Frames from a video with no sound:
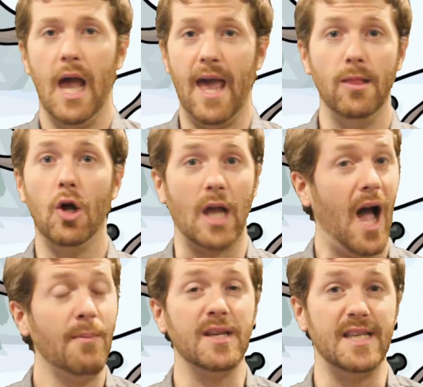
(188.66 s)
And look,
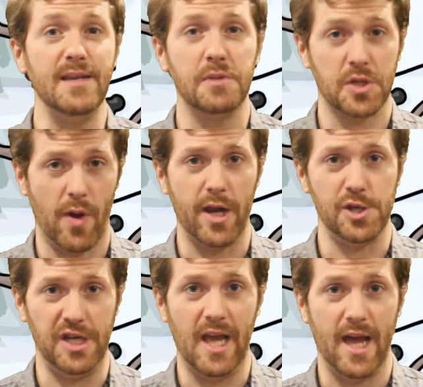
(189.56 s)
I'm a deep
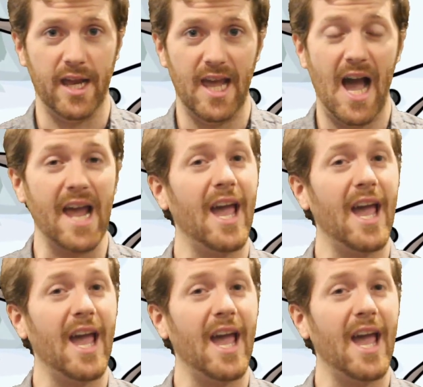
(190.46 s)
strategy kind of guy.